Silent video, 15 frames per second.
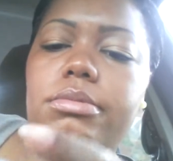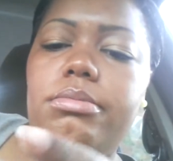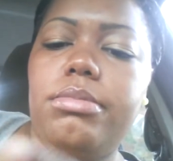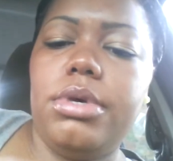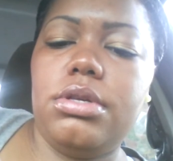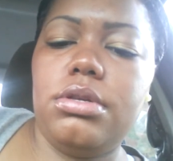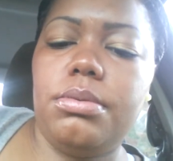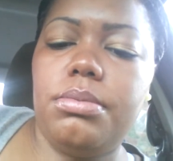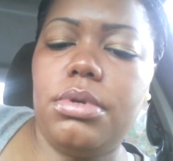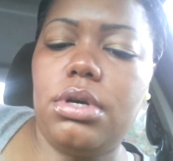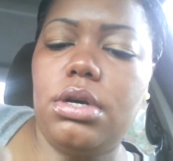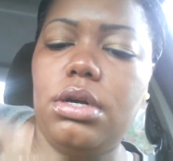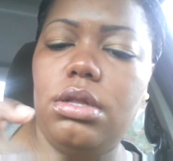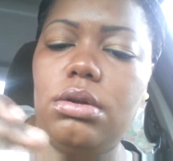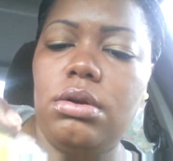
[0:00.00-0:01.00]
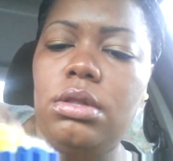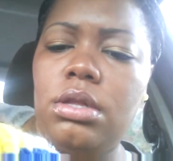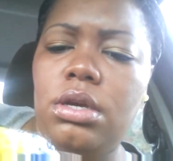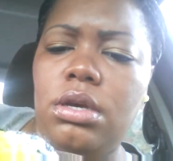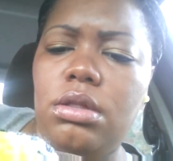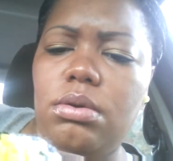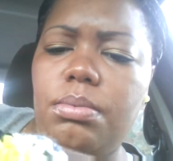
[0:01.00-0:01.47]
mess up the color in
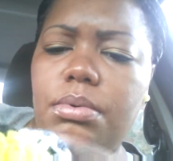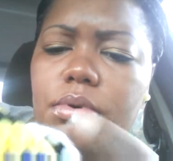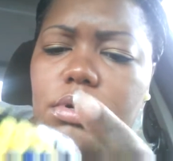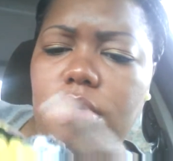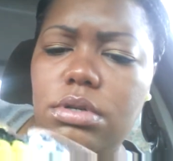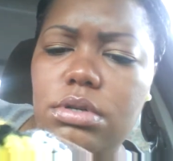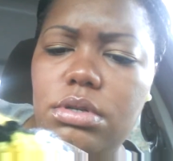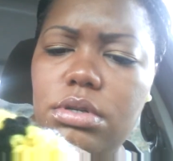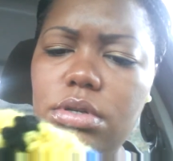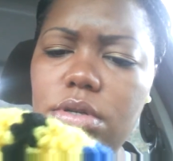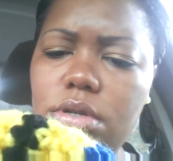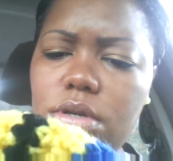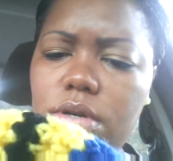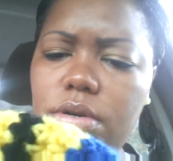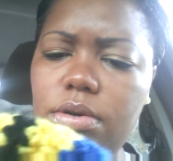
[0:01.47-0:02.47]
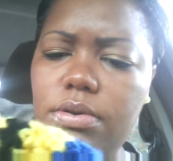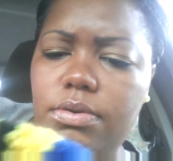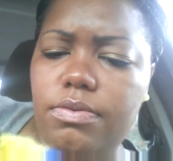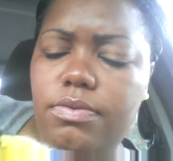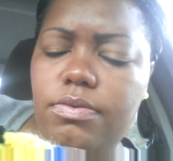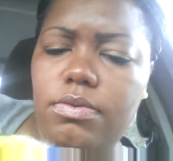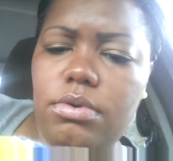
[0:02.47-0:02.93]
the other portions
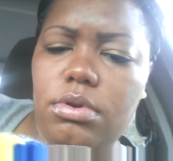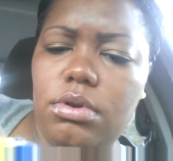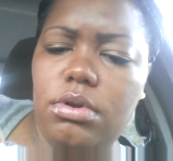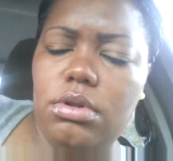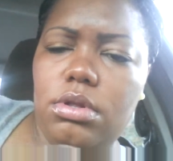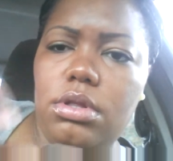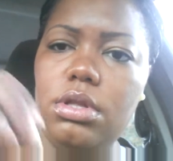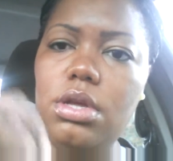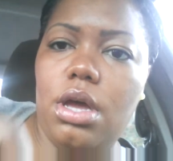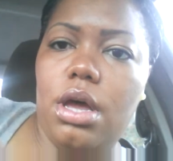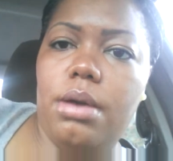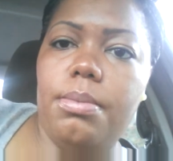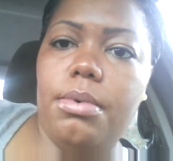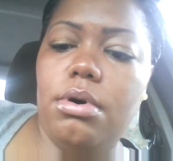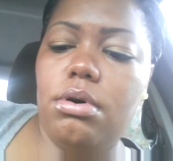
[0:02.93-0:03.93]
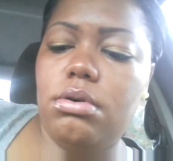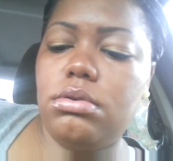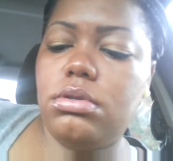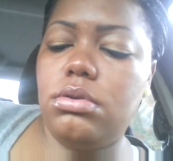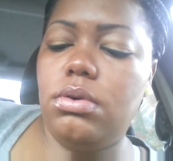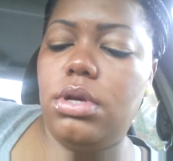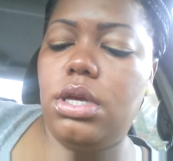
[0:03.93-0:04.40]
of the eyeball.
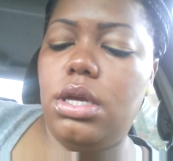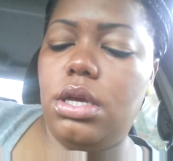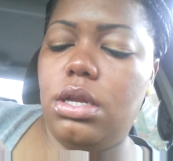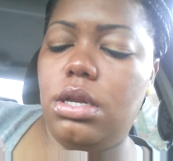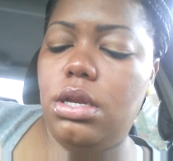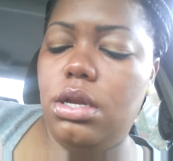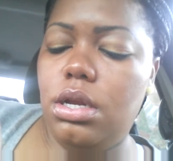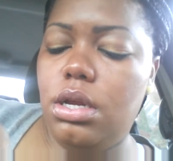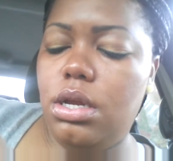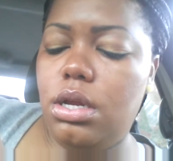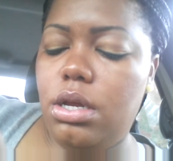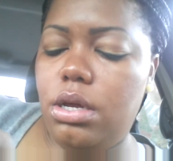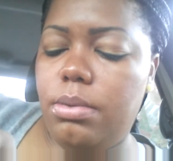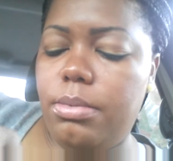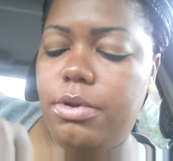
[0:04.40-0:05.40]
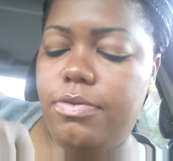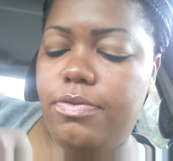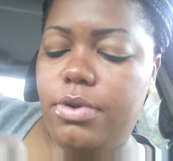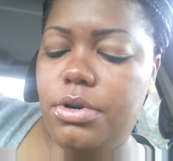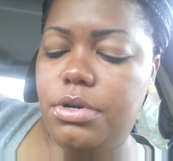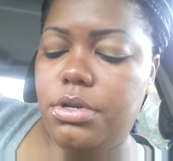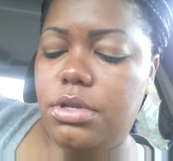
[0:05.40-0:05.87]
So again, I'm going to
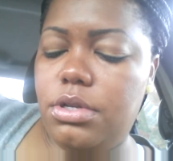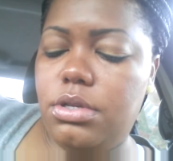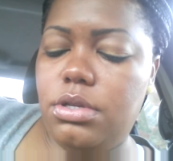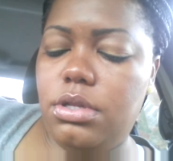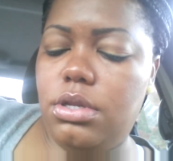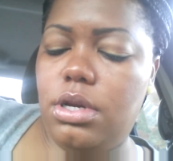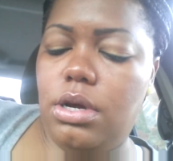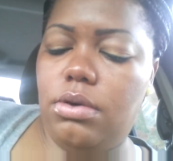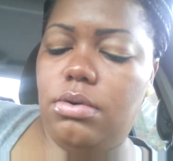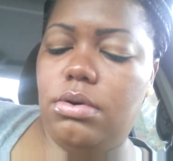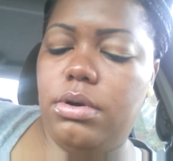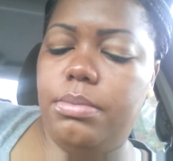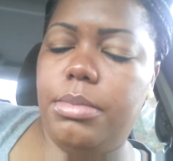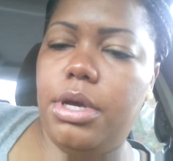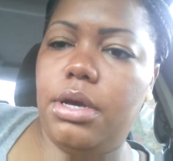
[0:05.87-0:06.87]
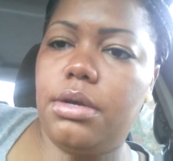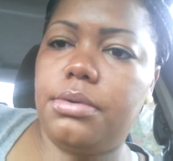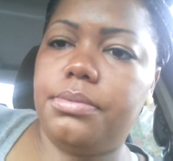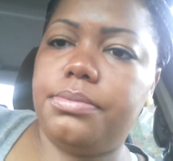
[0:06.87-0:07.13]
finish this and then I'll come back.